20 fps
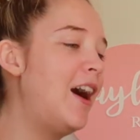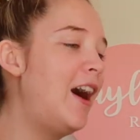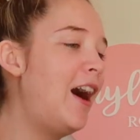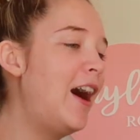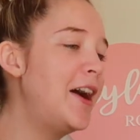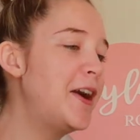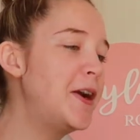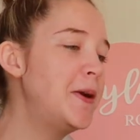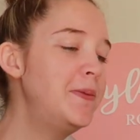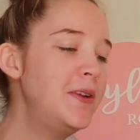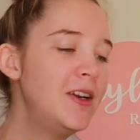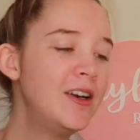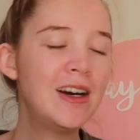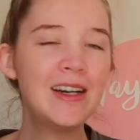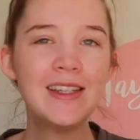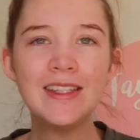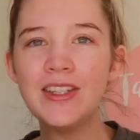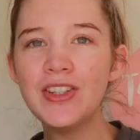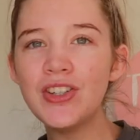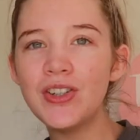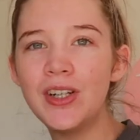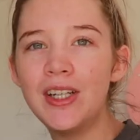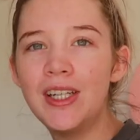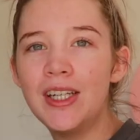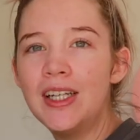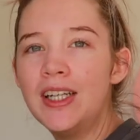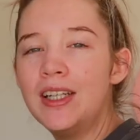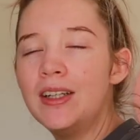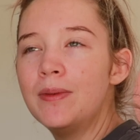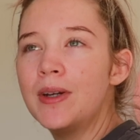I hope you guys enjoyed
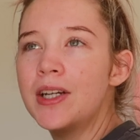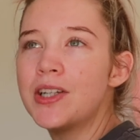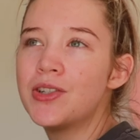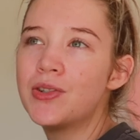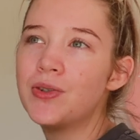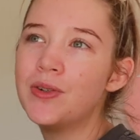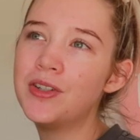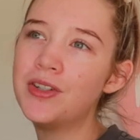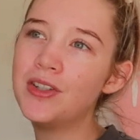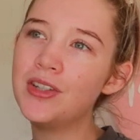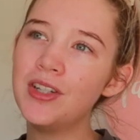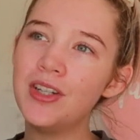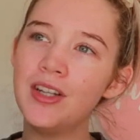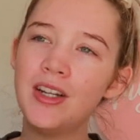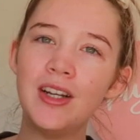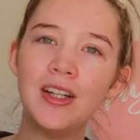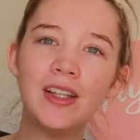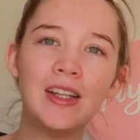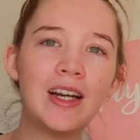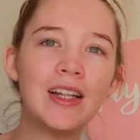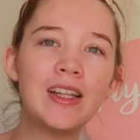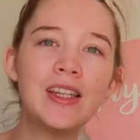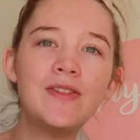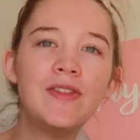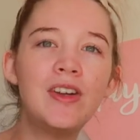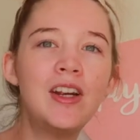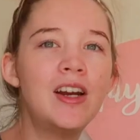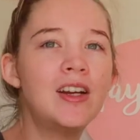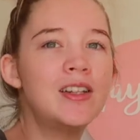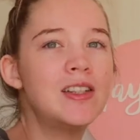it. Make sure to like this
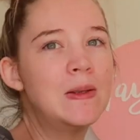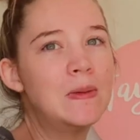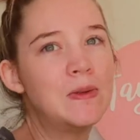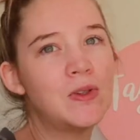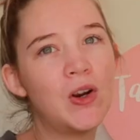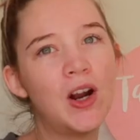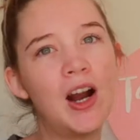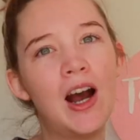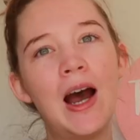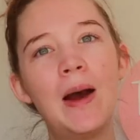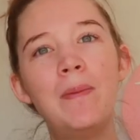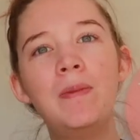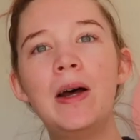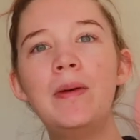video and subscribe.